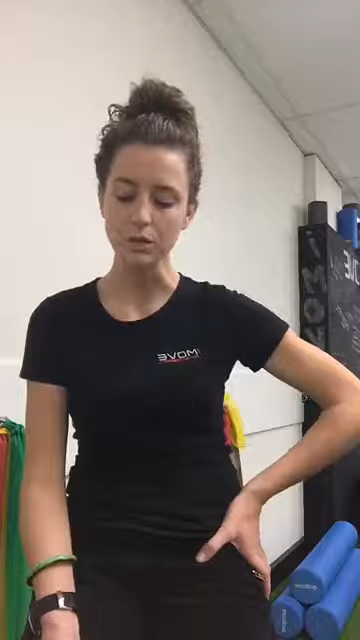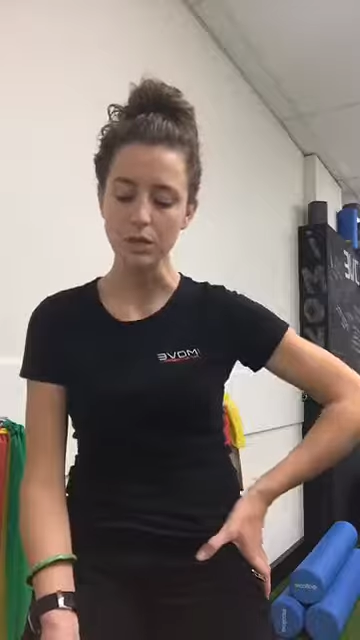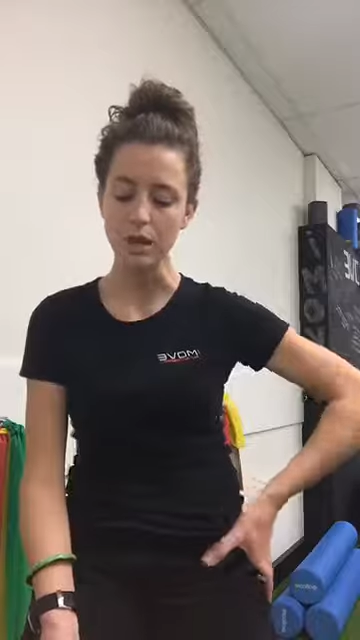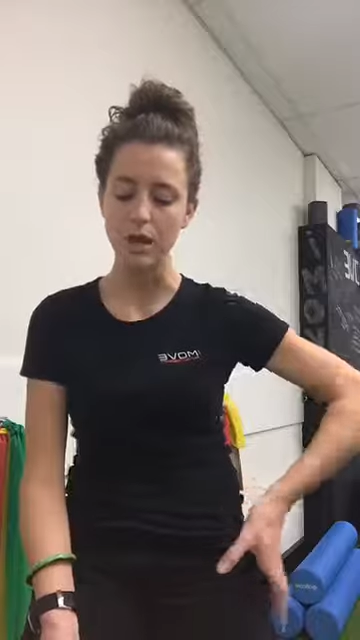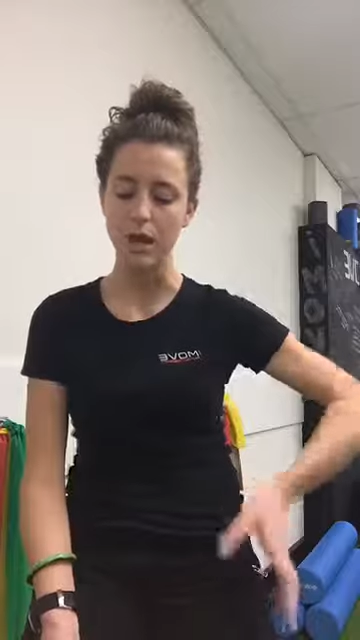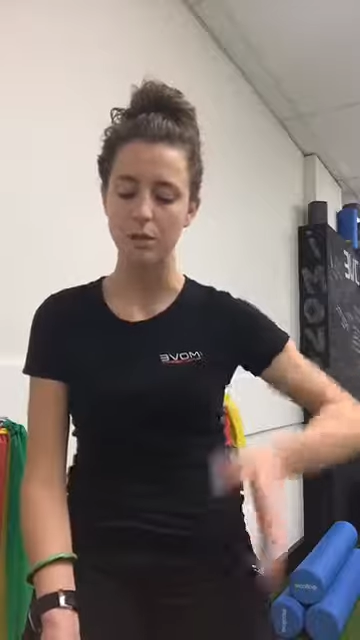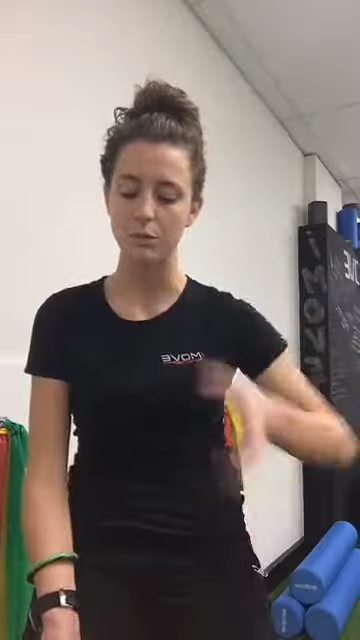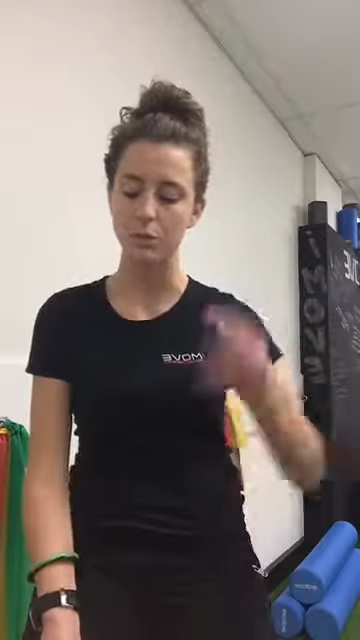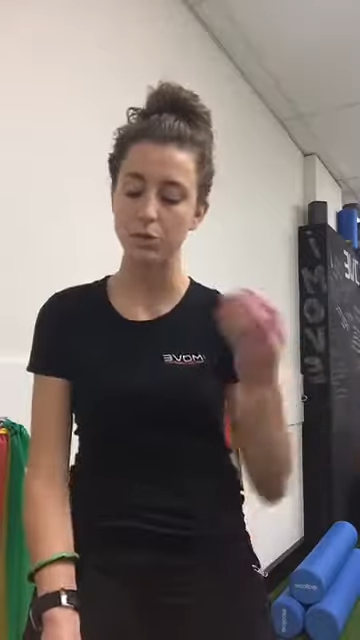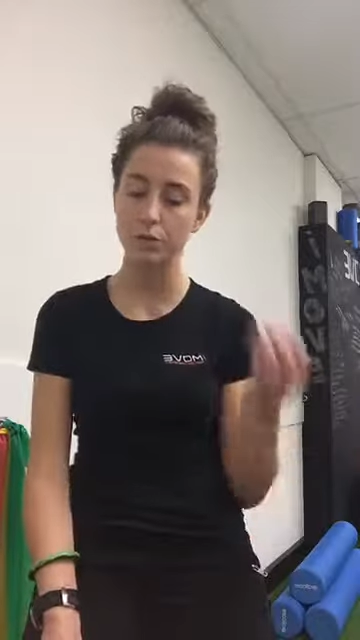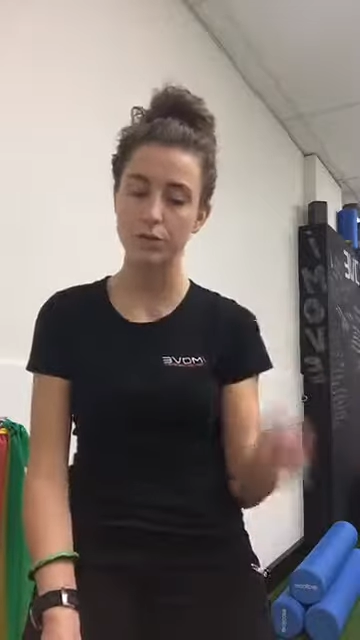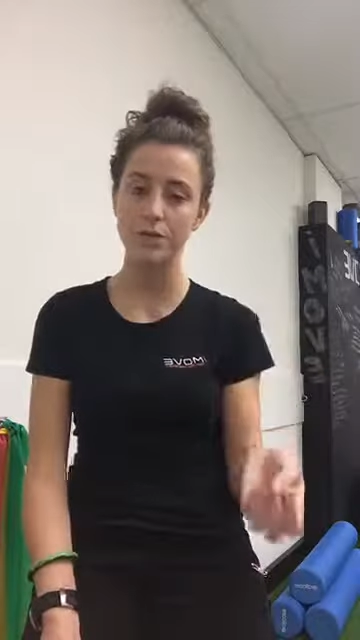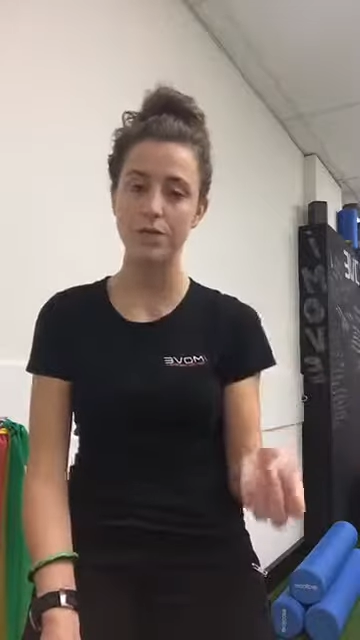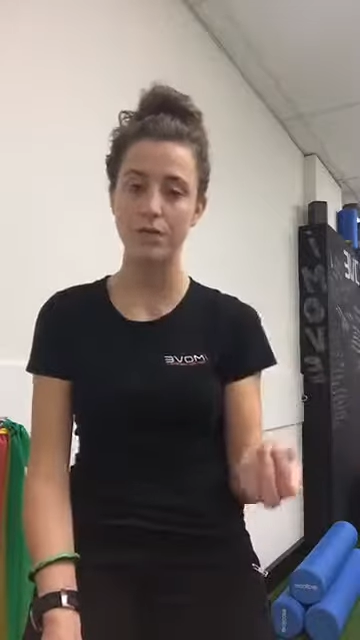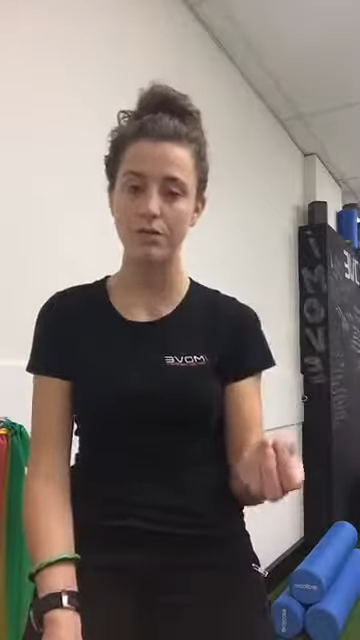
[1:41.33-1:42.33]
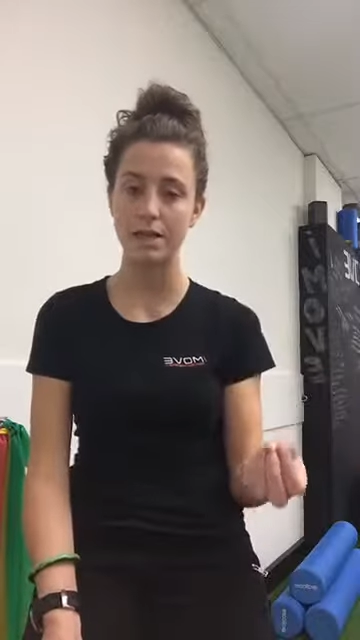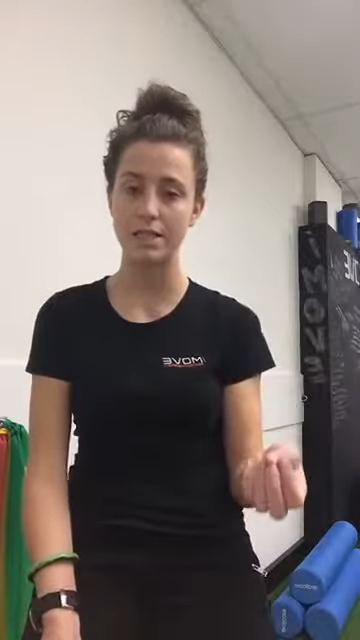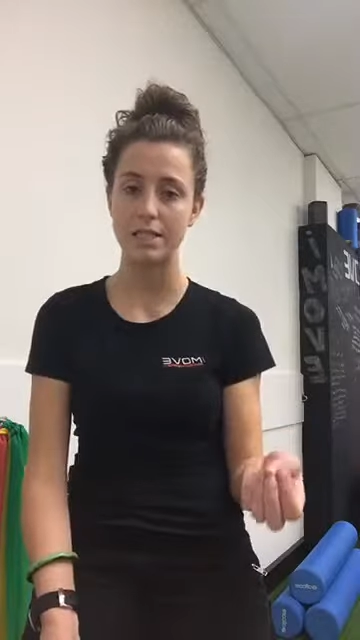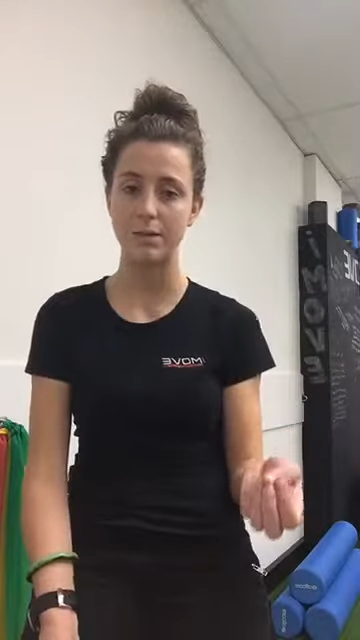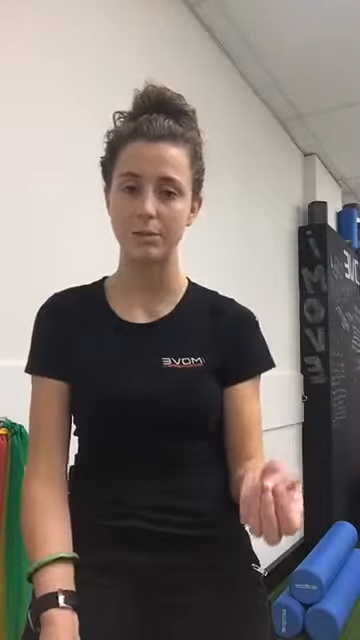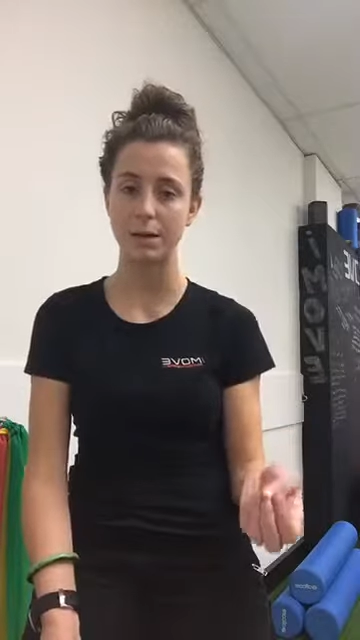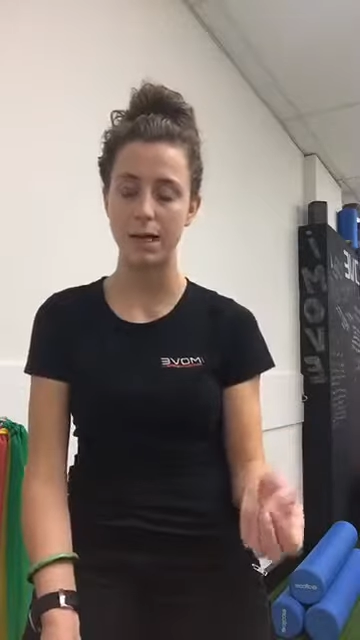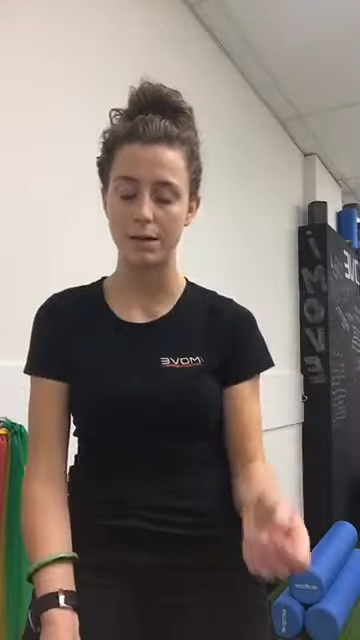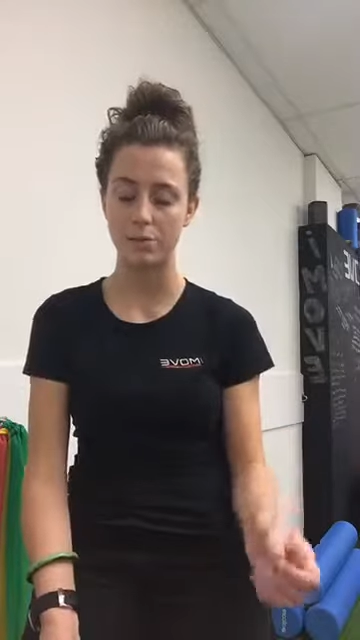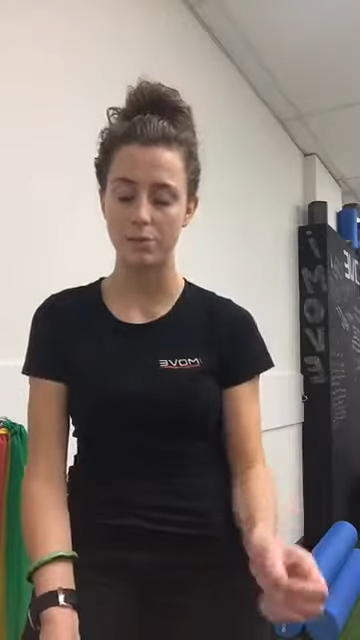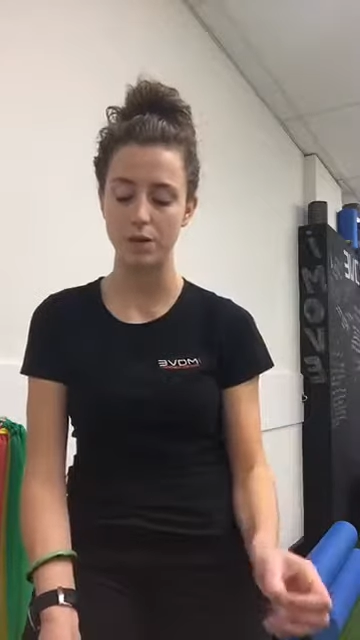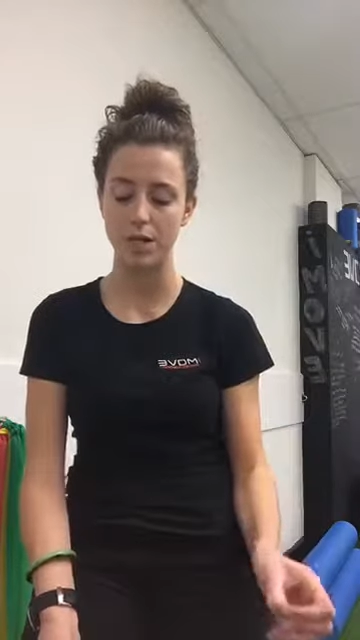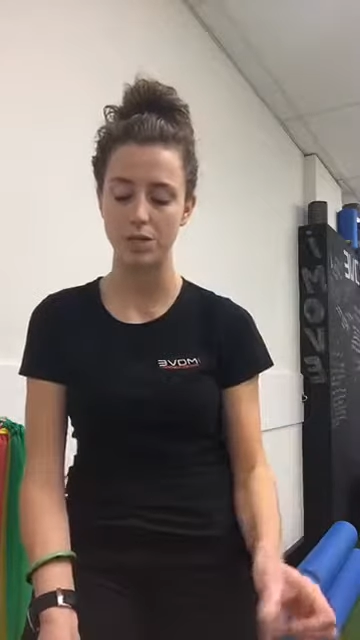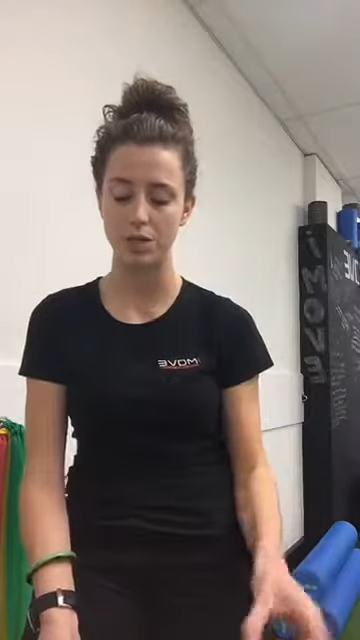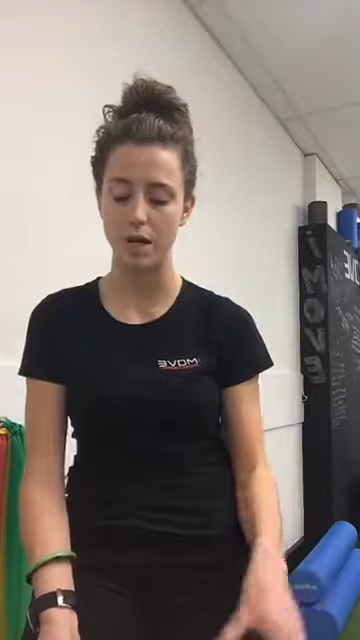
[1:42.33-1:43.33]
Um, good for decreasing blood
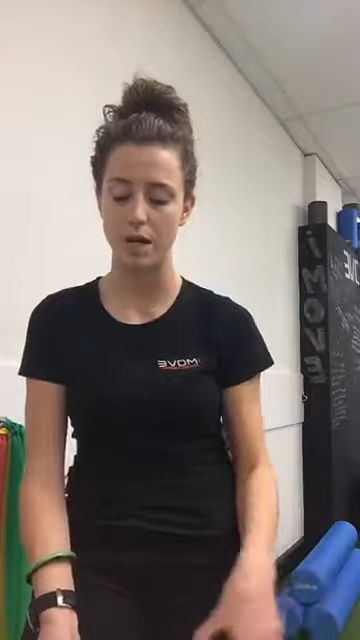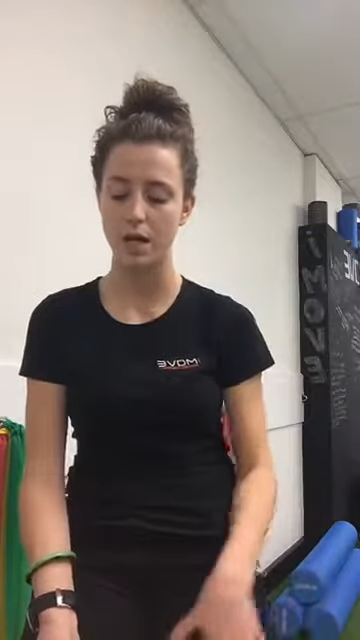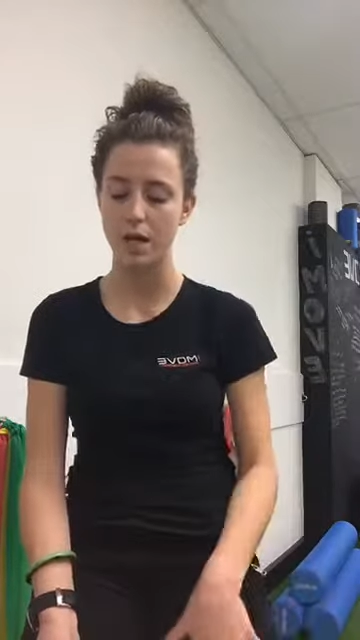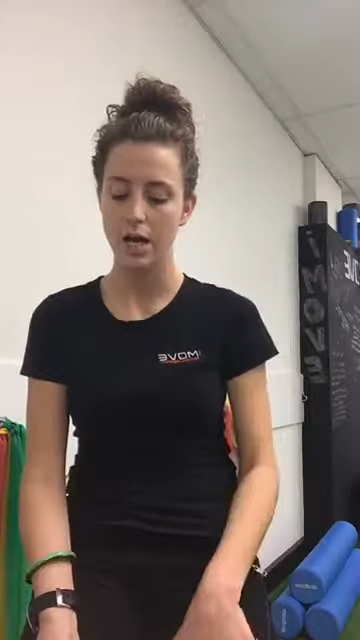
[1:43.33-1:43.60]
pressure